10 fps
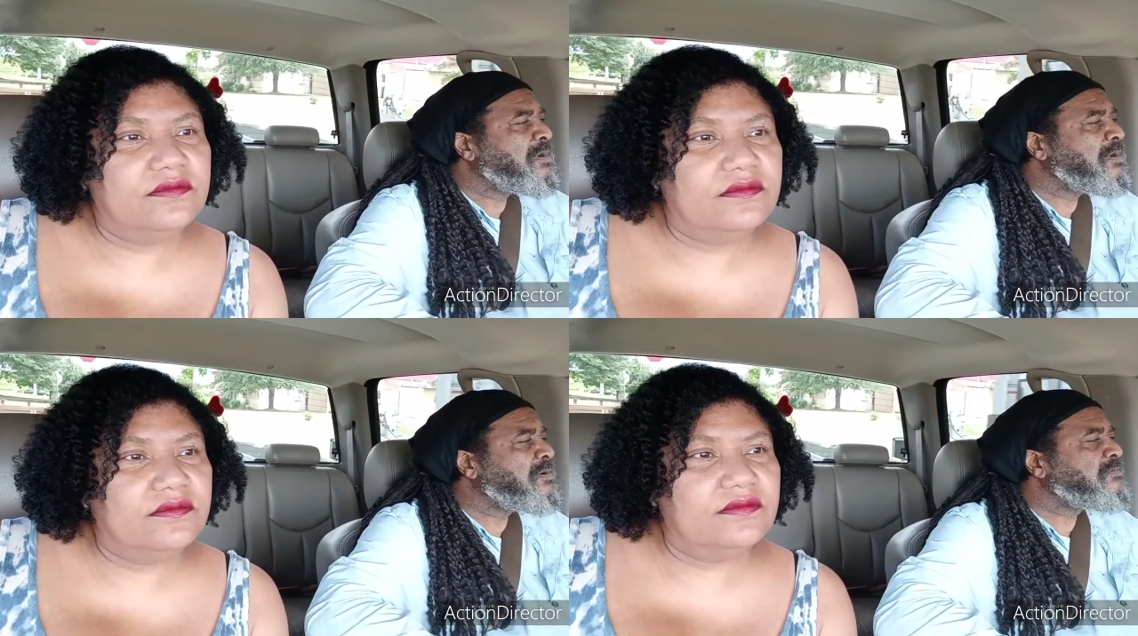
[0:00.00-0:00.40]

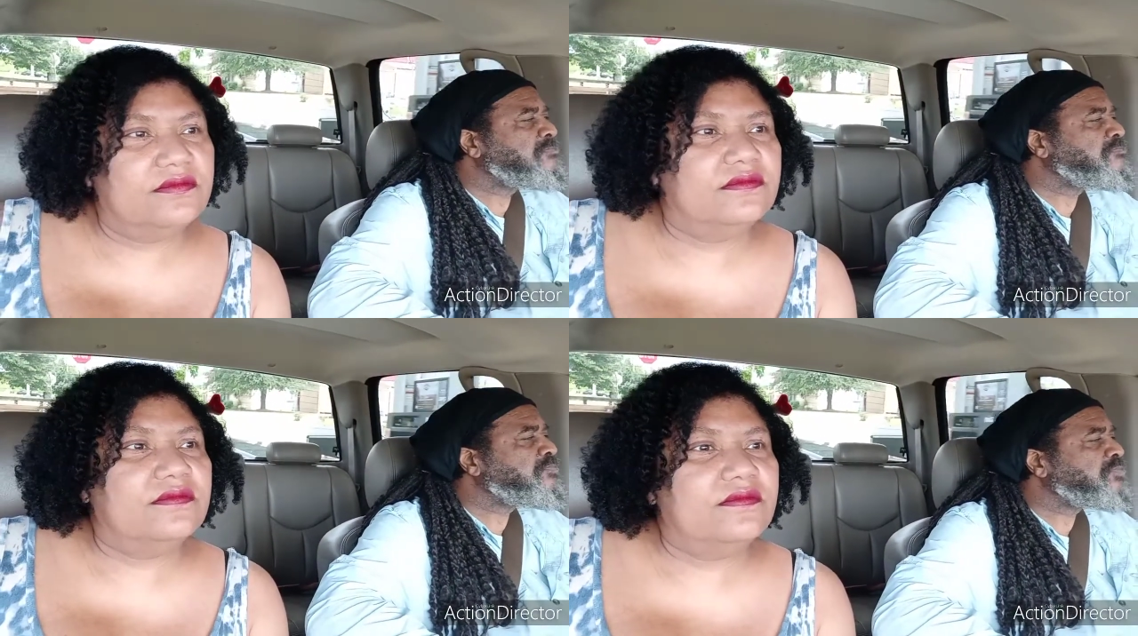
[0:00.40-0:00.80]
Speaker 1: Uh,
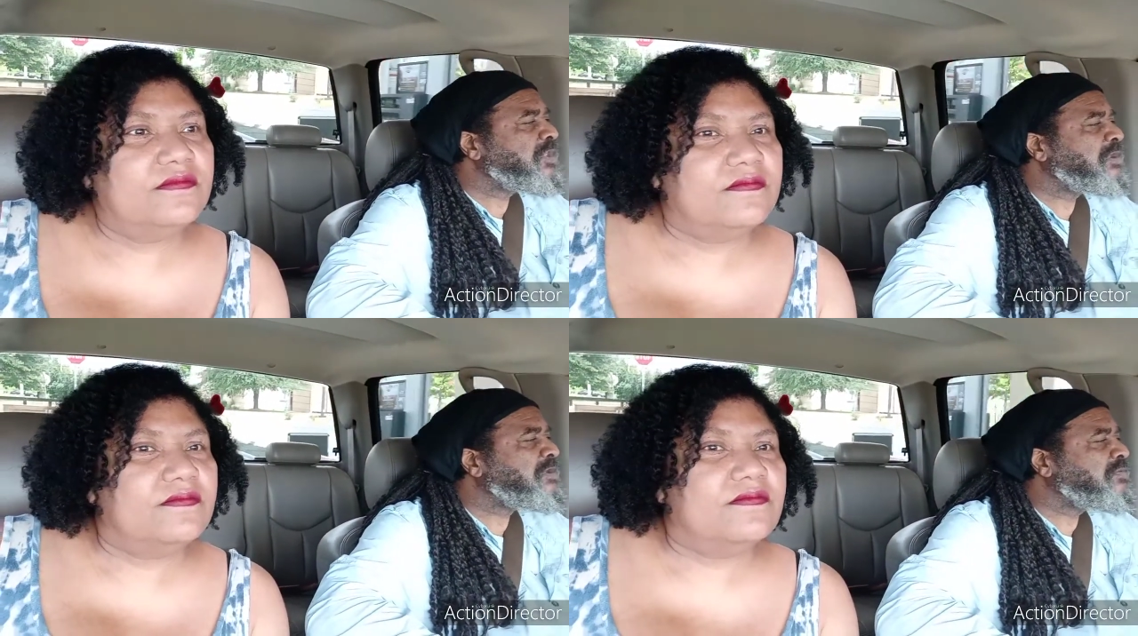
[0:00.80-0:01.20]

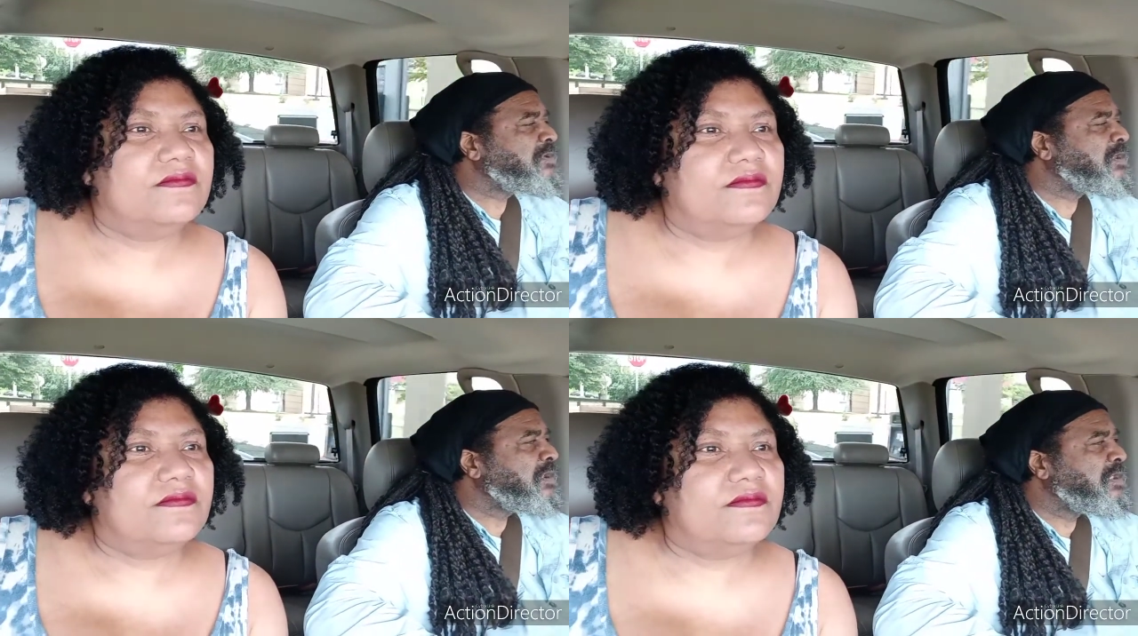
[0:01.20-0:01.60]
take that
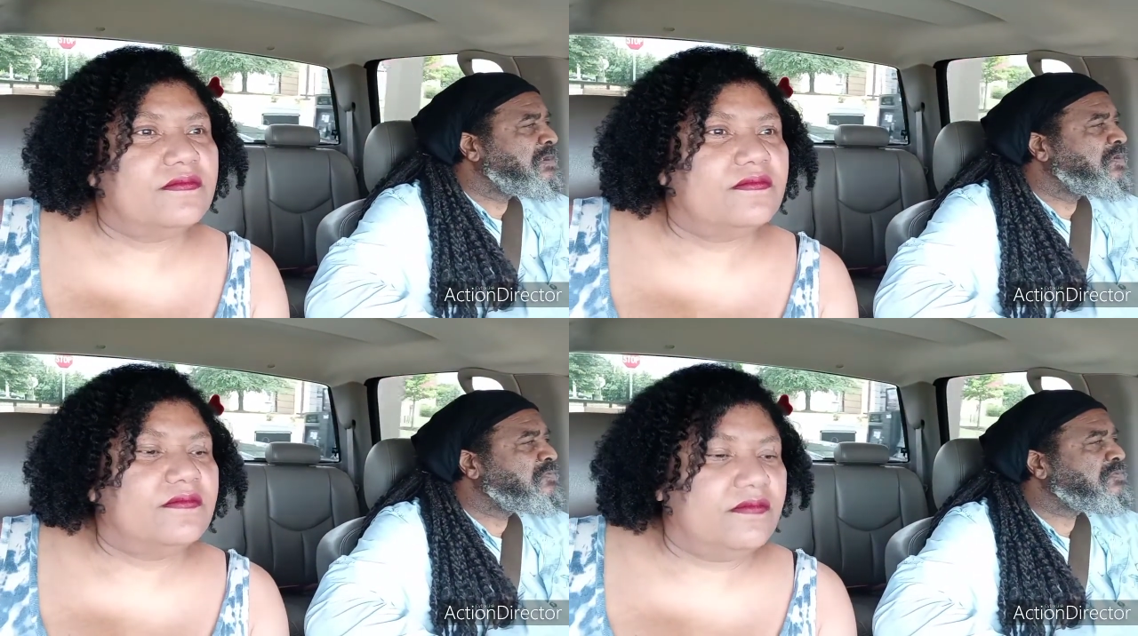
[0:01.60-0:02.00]
20 I gave
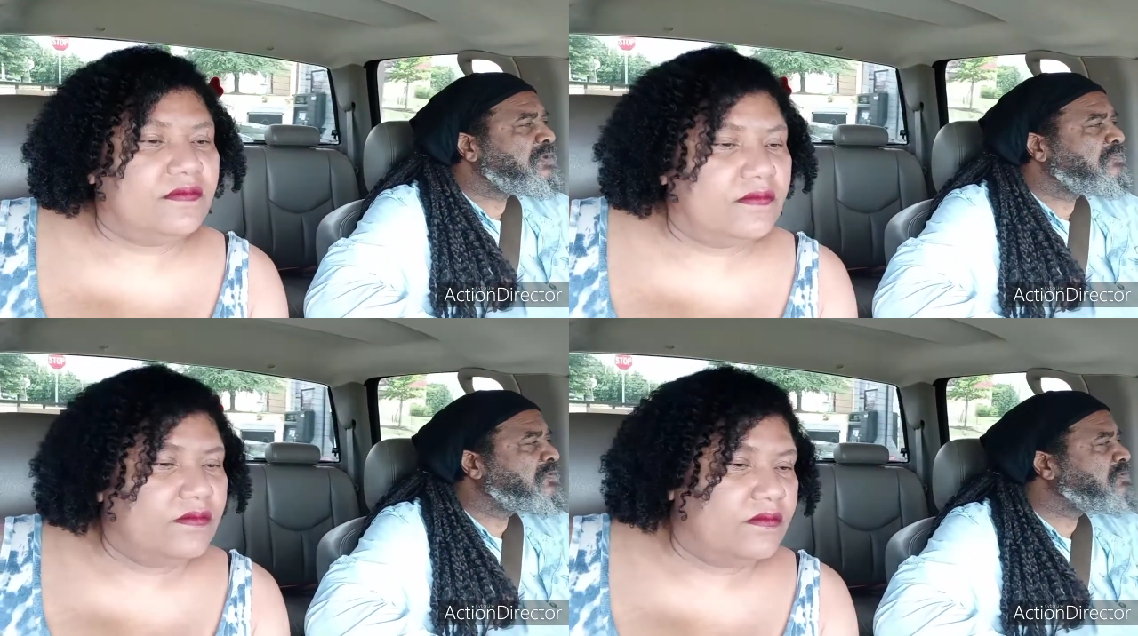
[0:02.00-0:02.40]
you go
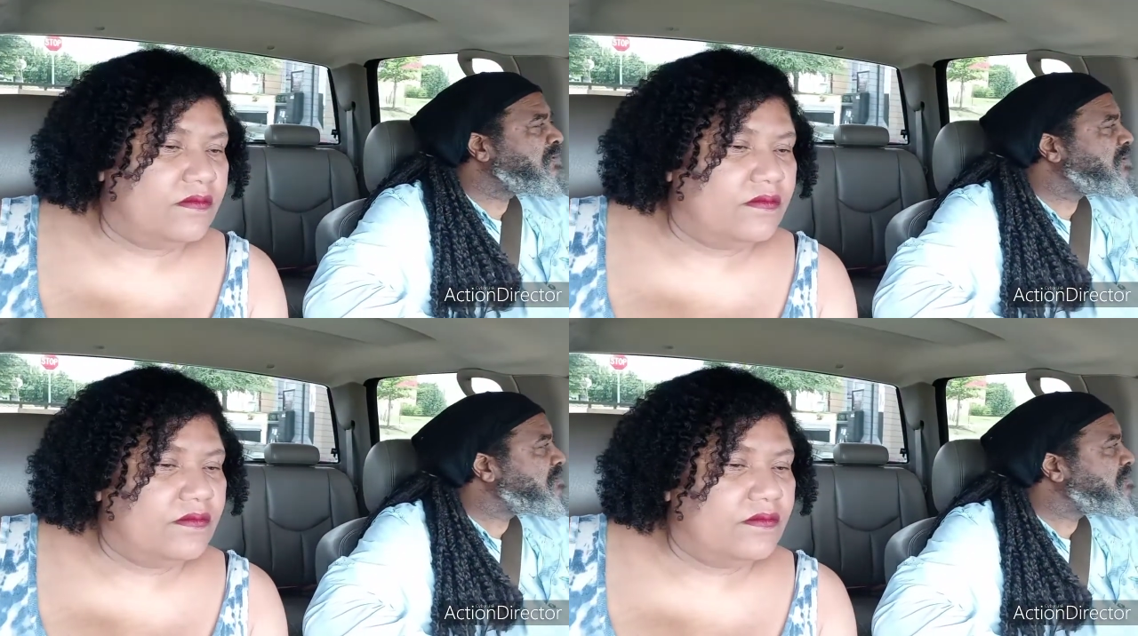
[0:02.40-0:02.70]
tell me